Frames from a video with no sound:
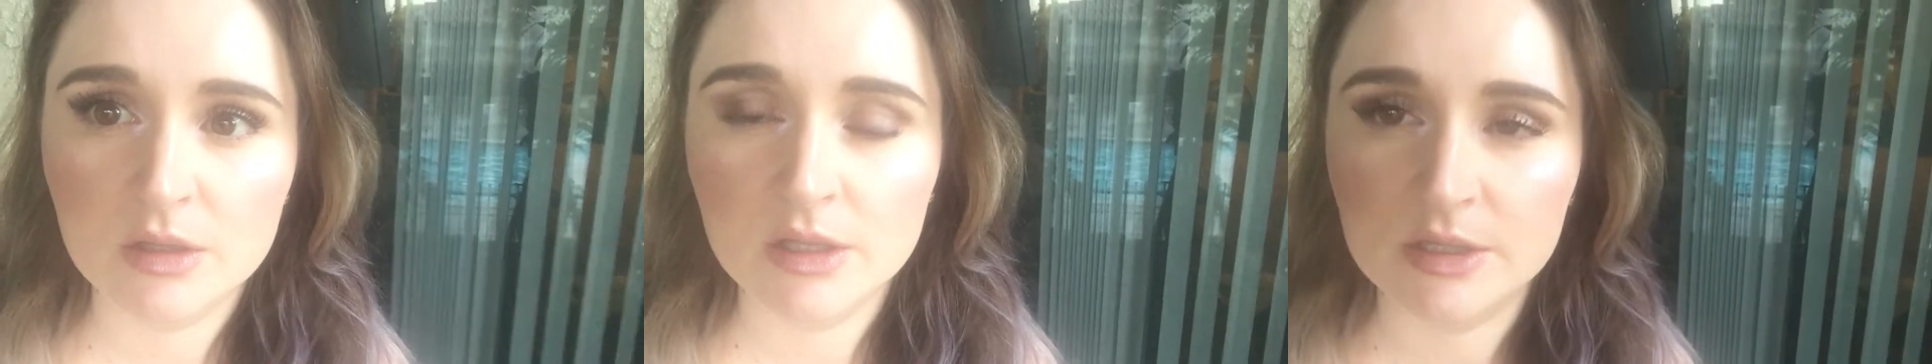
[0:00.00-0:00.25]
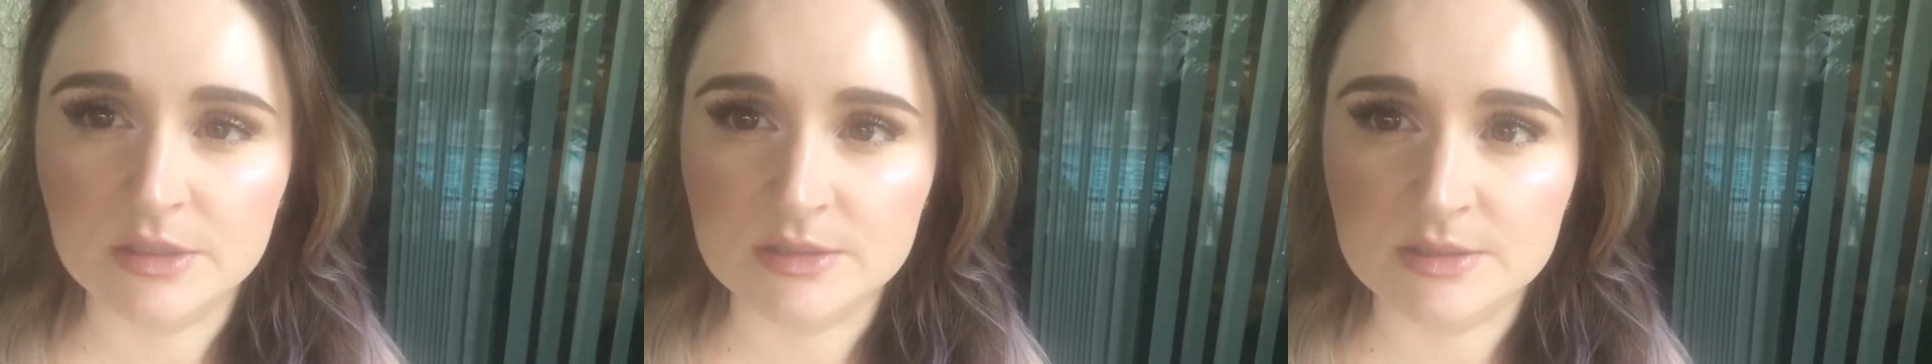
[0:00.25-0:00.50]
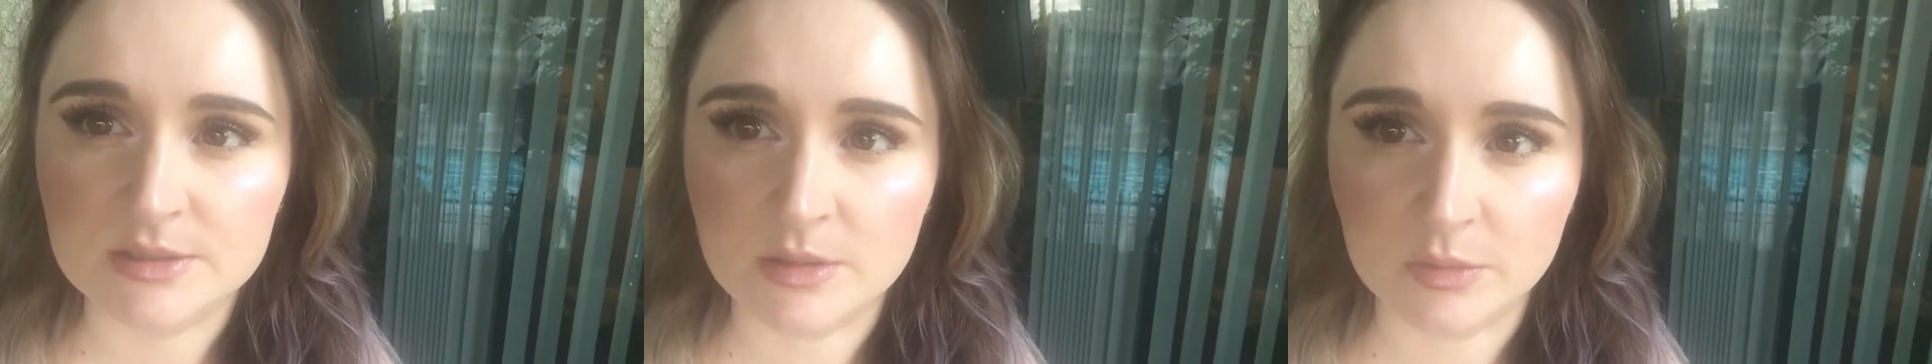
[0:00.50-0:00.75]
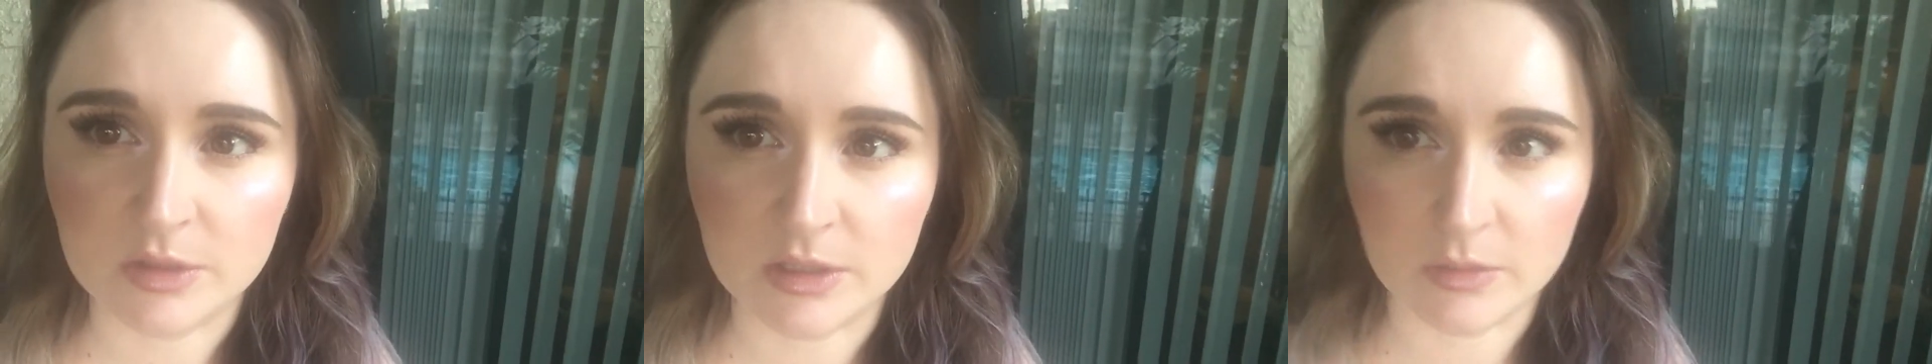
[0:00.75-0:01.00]
is
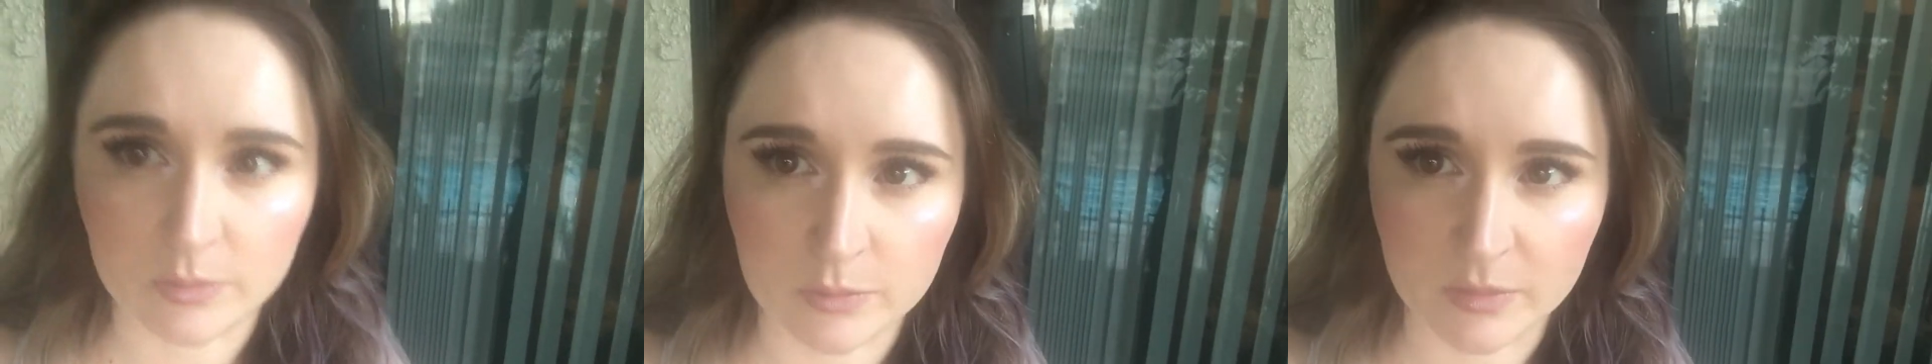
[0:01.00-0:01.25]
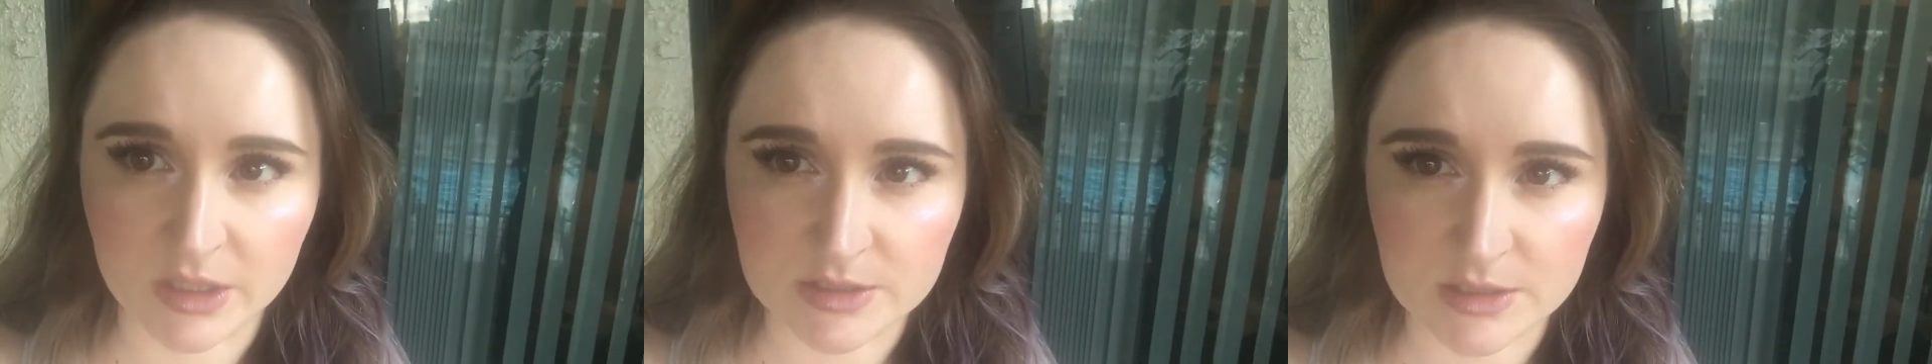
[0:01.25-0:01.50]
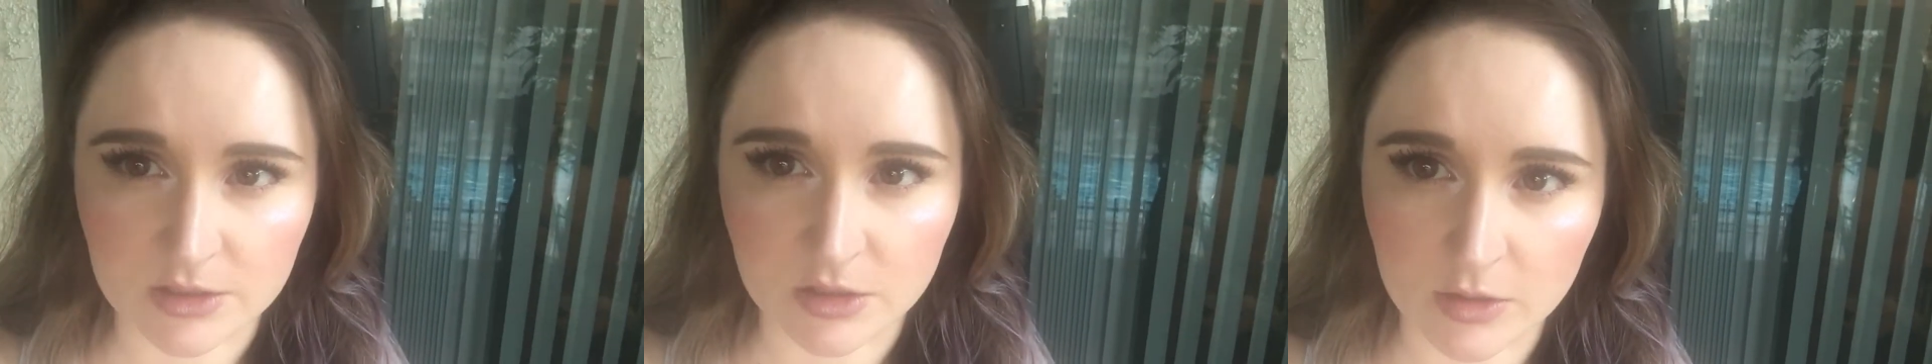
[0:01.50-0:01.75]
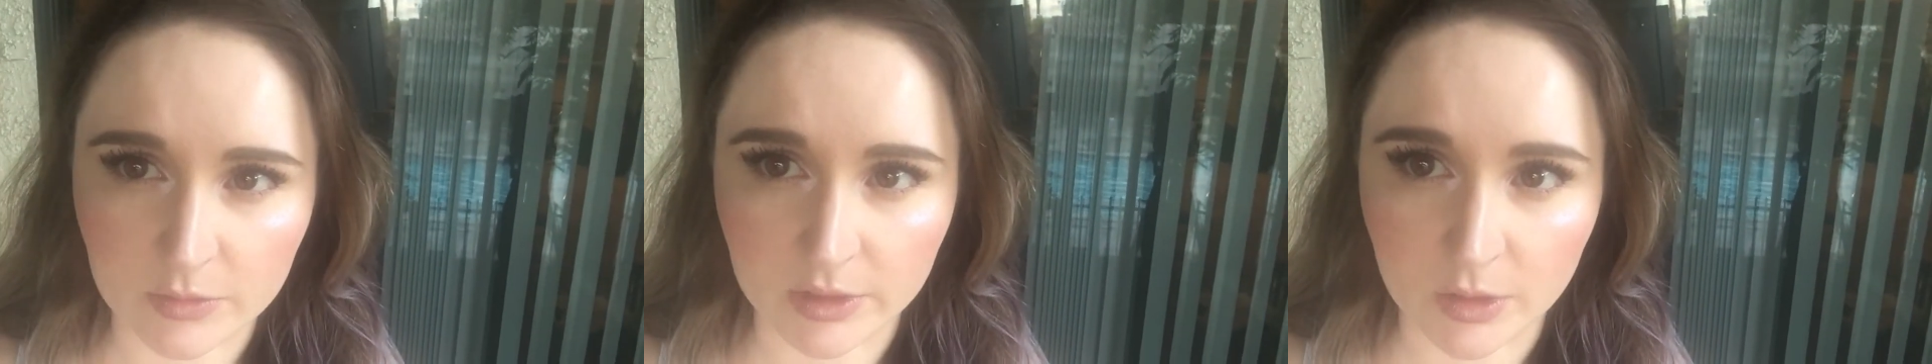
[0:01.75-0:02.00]
something that makes it
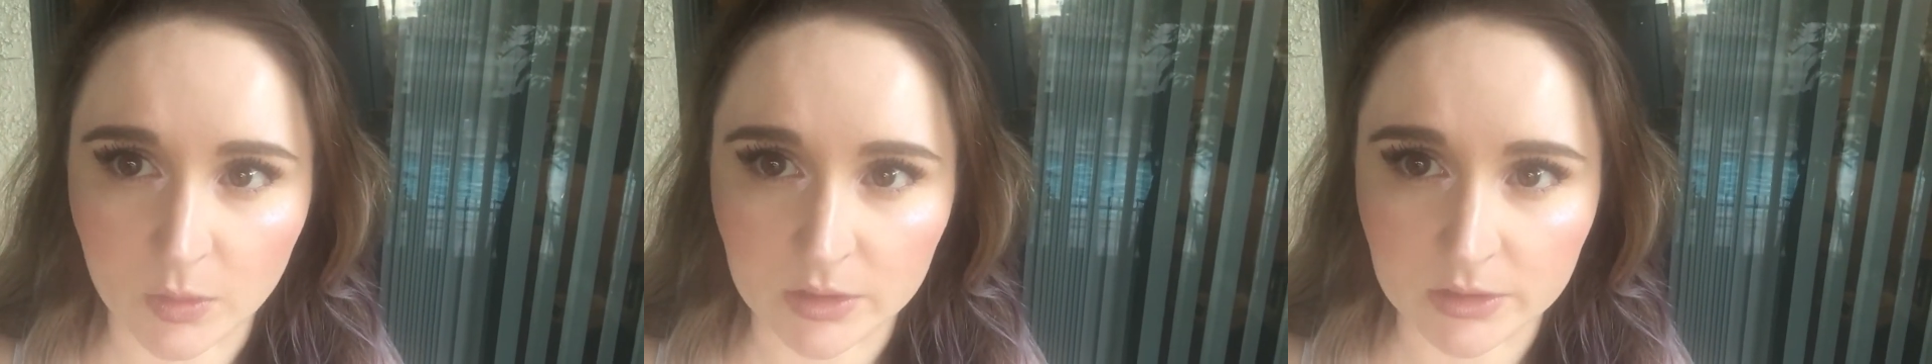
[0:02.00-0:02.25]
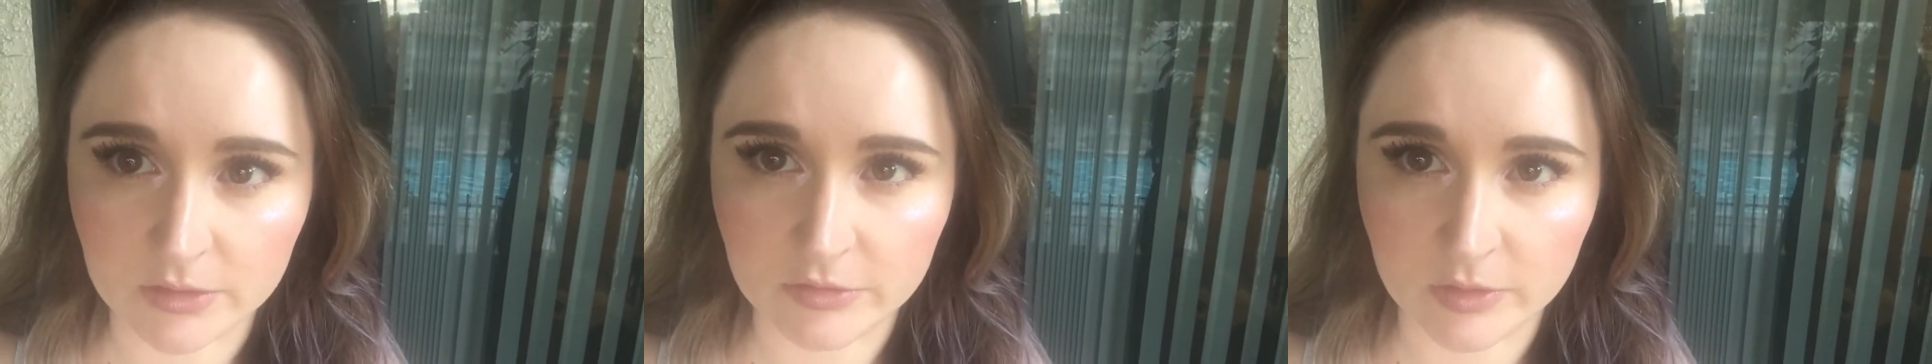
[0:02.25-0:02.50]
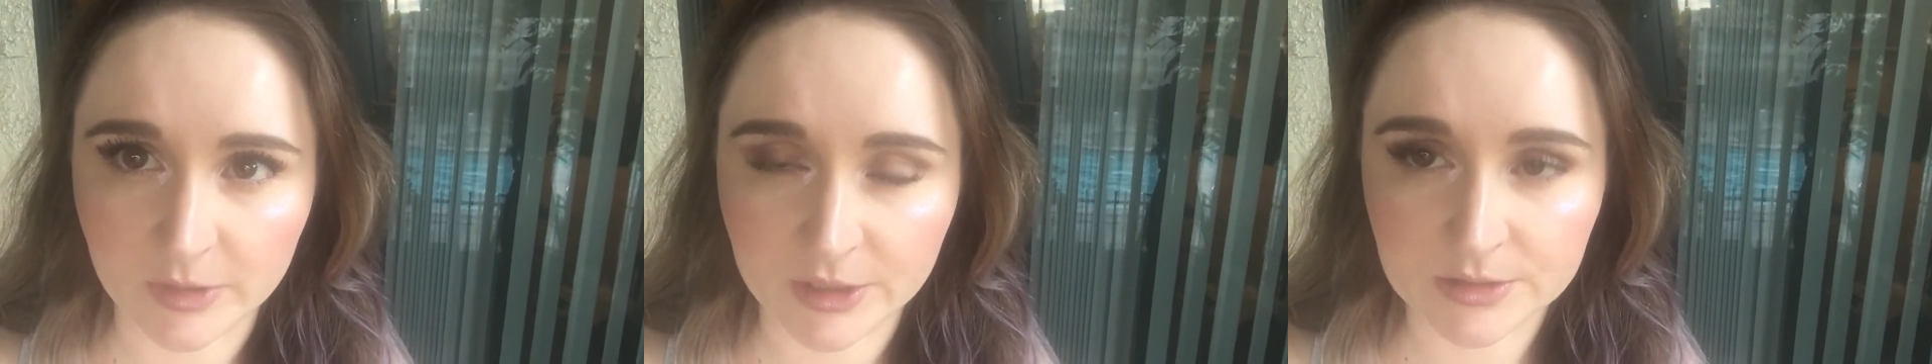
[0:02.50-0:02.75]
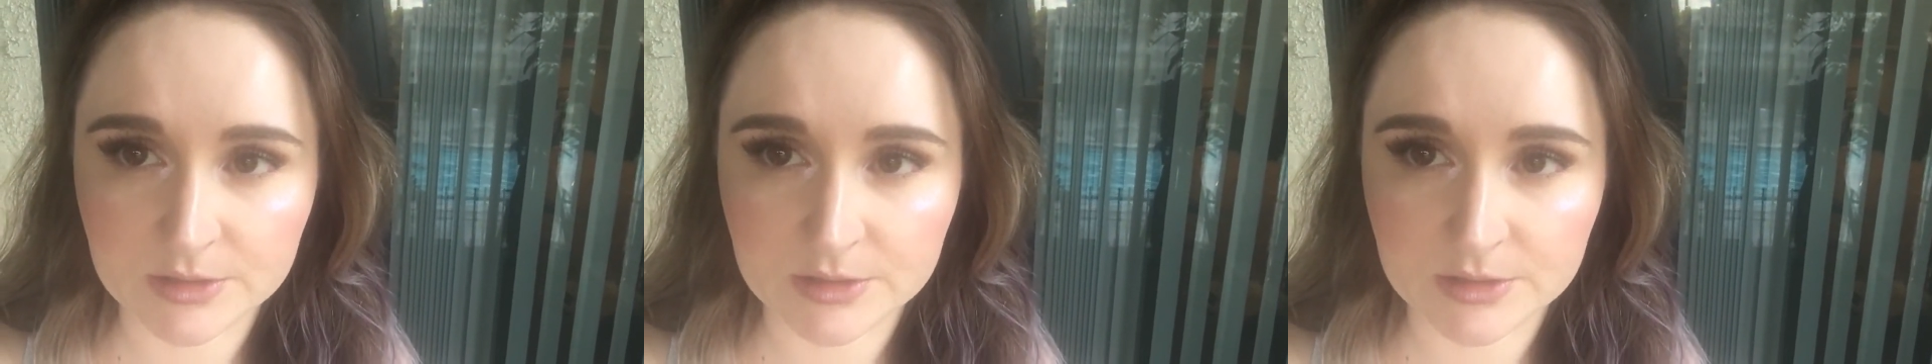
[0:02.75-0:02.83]
not really worth it for me.